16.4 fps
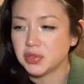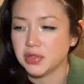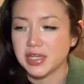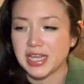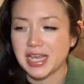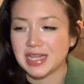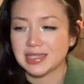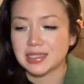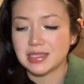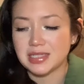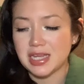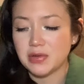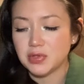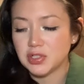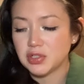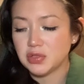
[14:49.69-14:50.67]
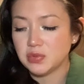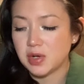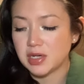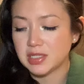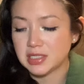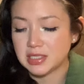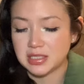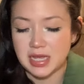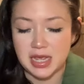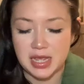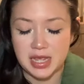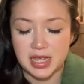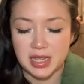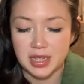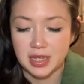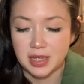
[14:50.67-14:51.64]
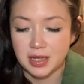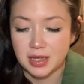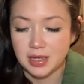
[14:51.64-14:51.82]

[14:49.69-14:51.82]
or you can't say what you want to say,